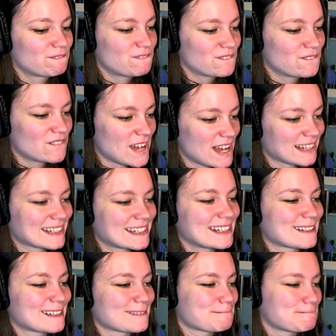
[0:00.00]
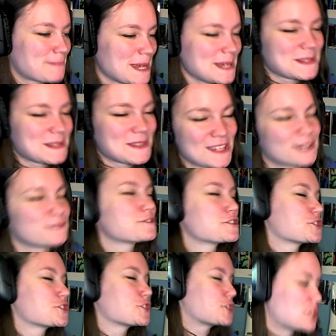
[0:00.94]
Let's try the other way. Piece
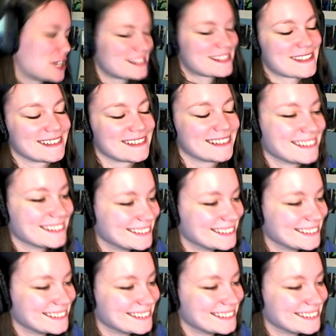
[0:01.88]
of shit.